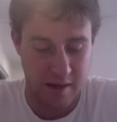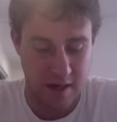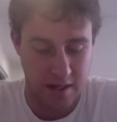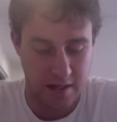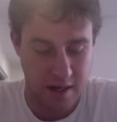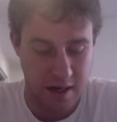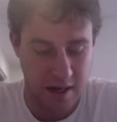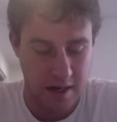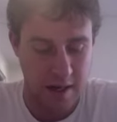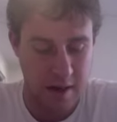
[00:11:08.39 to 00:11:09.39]
these
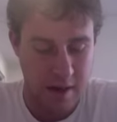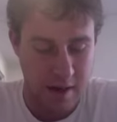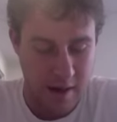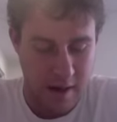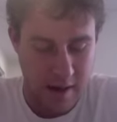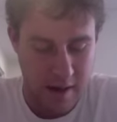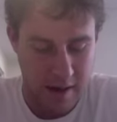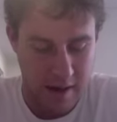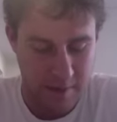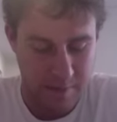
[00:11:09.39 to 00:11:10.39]
are.
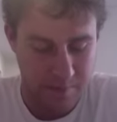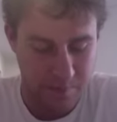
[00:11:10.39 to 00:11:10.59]
Um,